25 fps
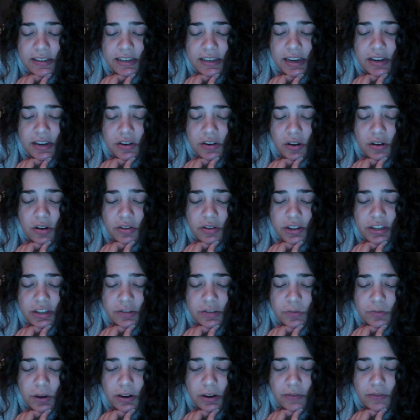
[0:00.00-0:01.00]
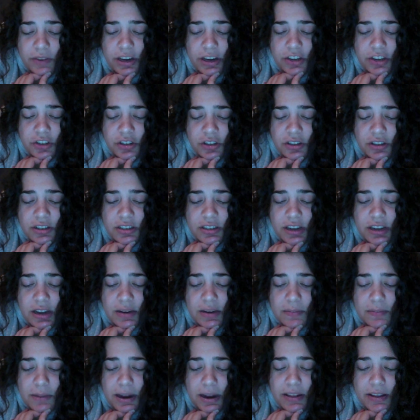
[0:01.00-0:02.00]
to get all these renovations
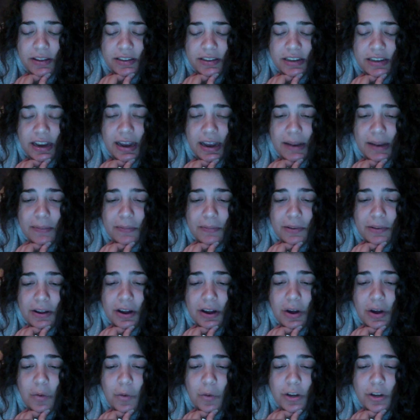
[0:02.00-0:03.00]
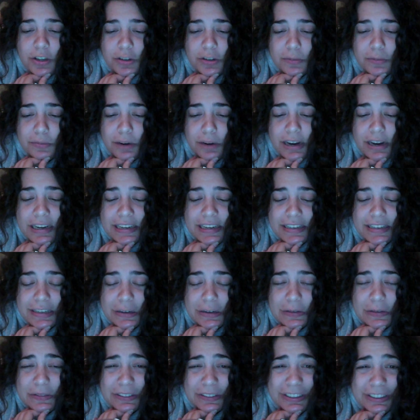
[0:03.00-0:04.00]
done by the time winter break is
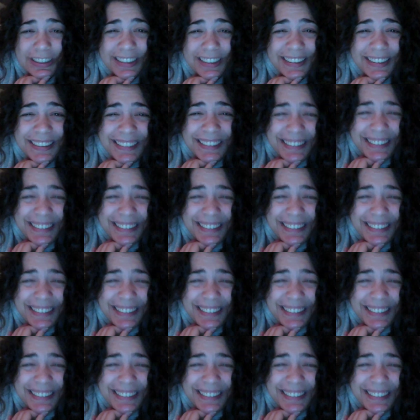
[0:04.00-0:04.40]
over.